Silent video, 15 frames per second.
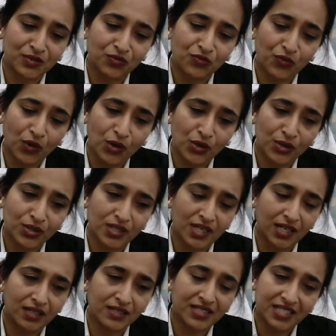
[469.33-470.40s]
for
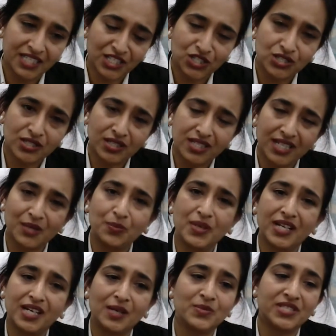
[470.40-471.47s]
a teacher, it
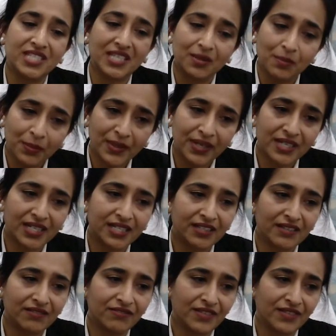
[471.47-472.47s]
becomes imperative,